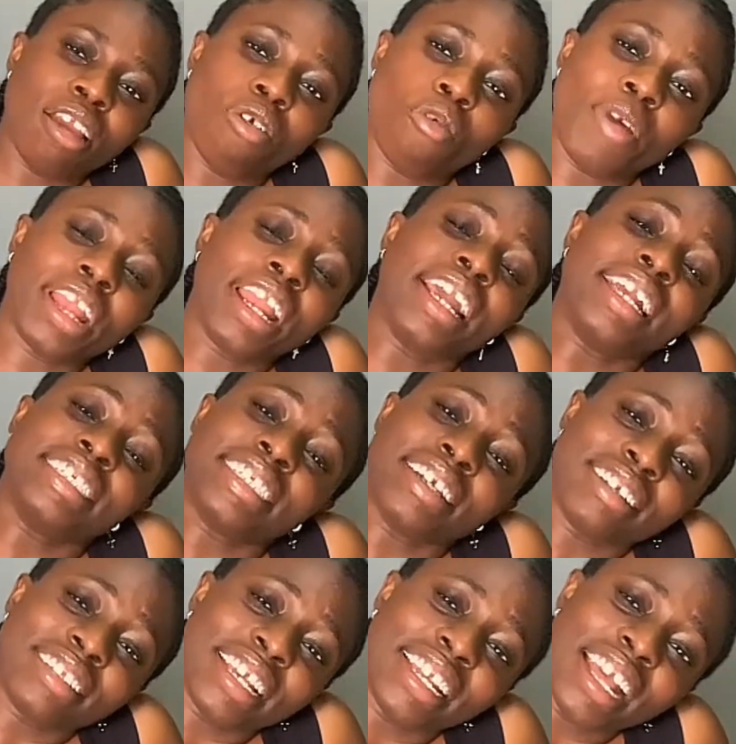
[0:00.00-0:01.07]
when I
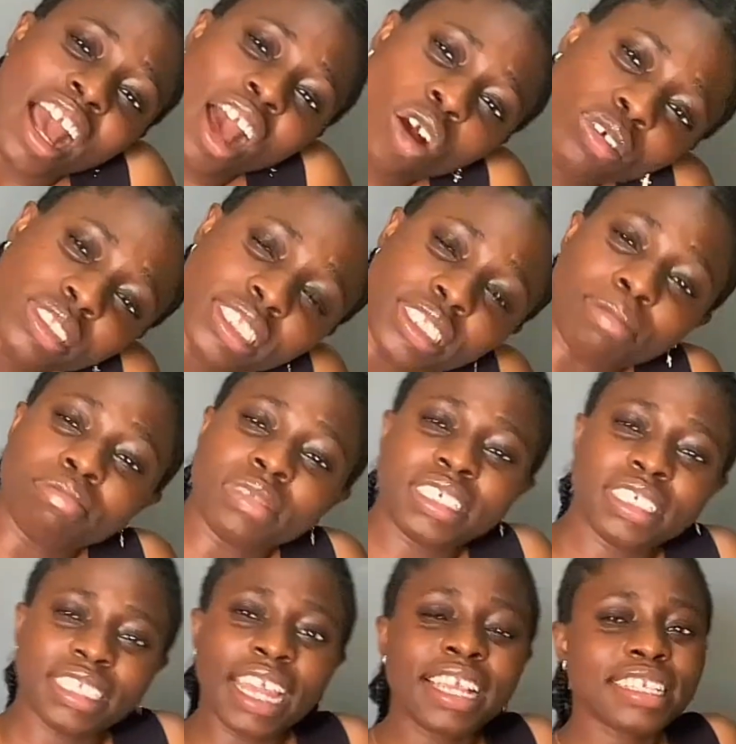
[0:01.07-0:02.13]
started out, some
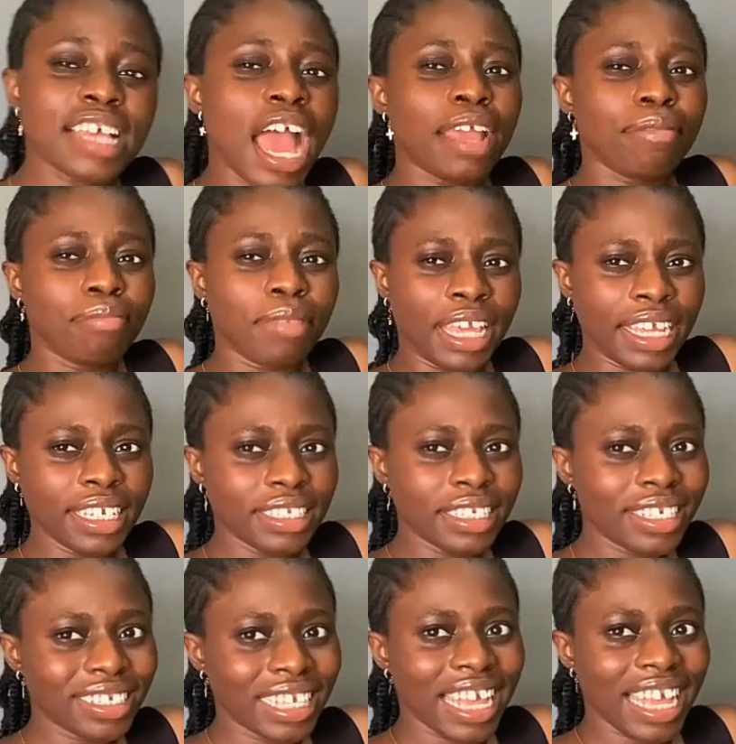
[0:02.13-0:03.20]
mistakes I made
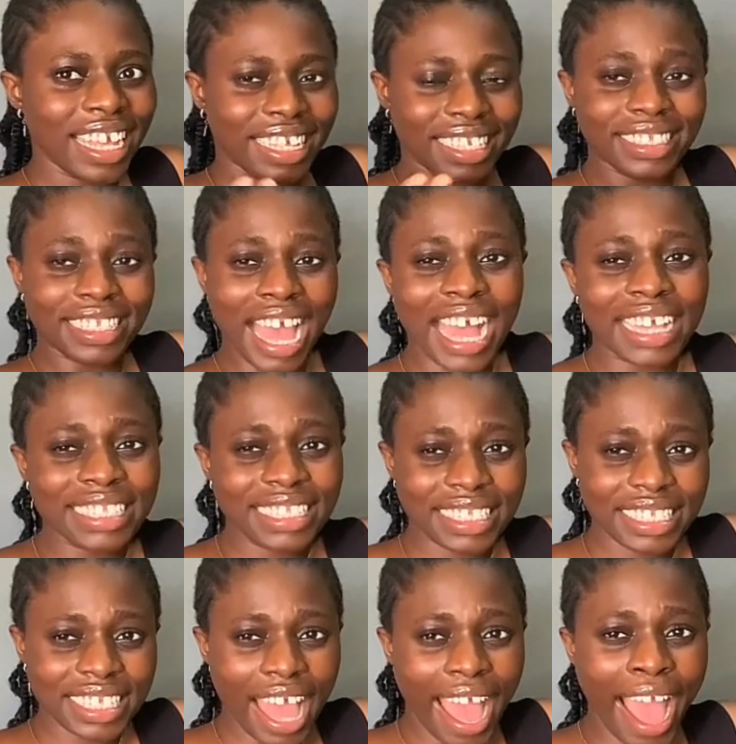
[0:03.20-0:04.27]
that
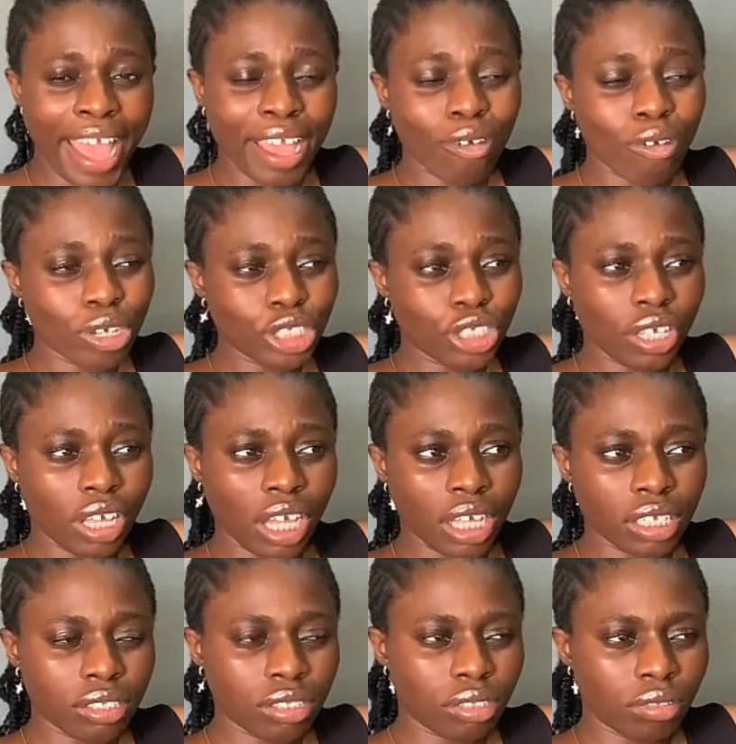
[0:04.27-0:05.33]
I want you
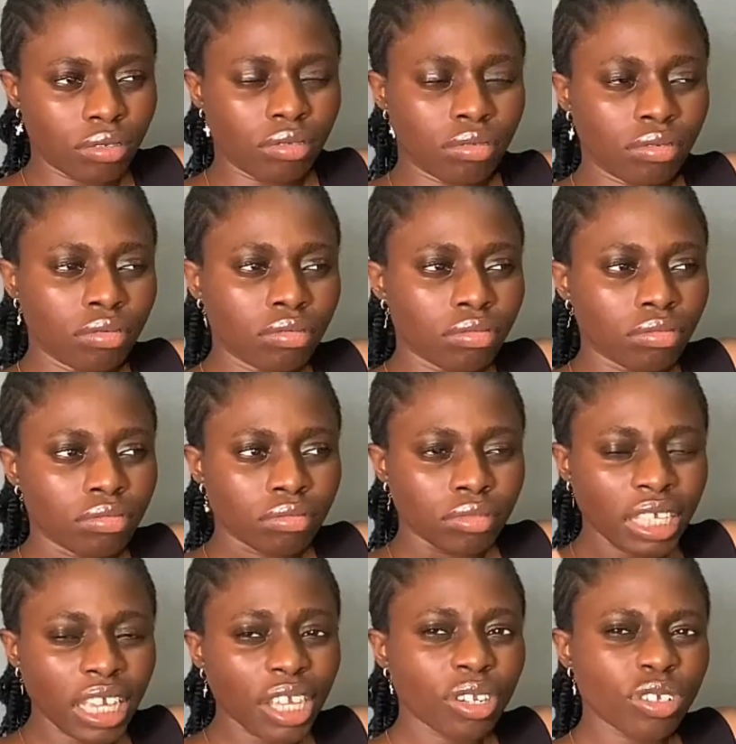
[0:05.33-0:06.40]
guys to
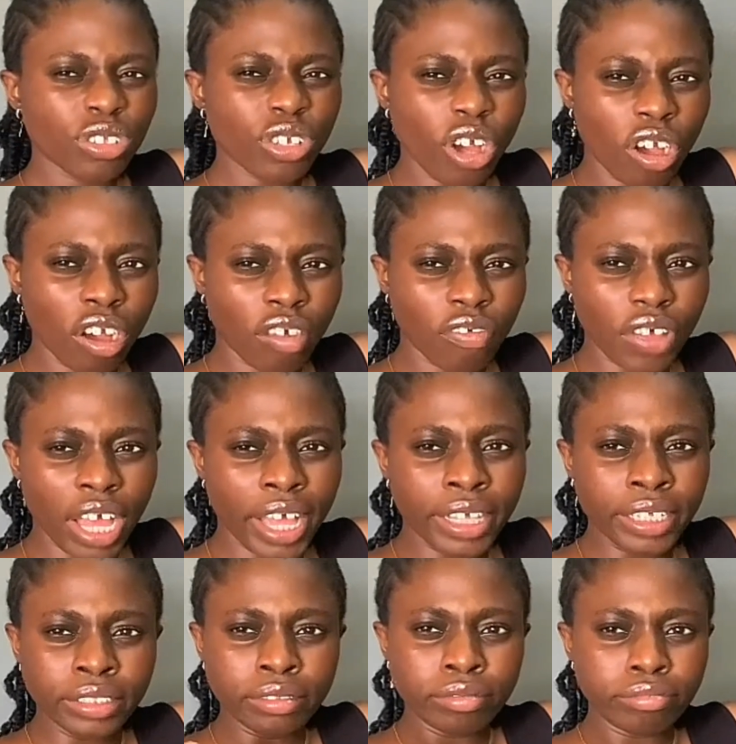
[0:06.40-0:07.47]
take note of,
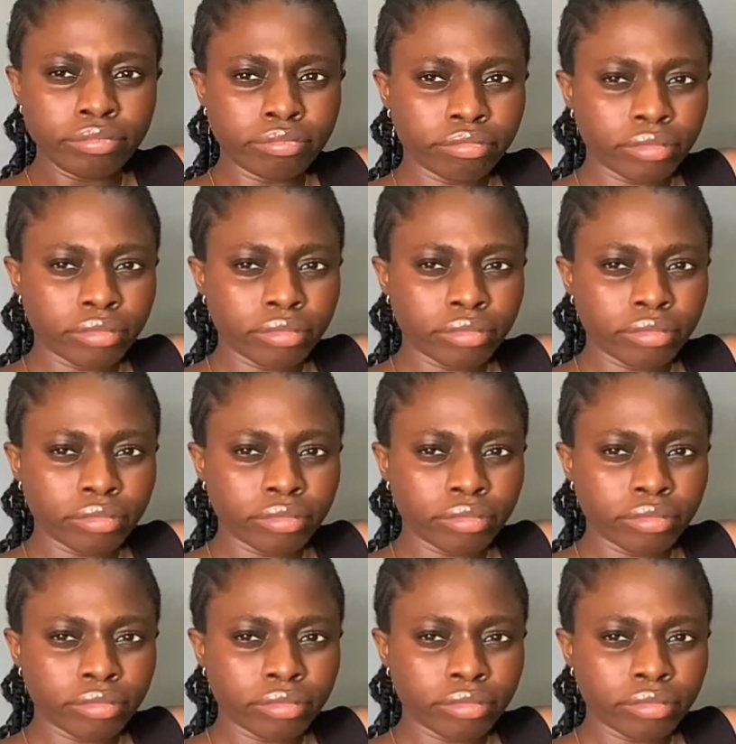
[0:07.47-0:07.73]
and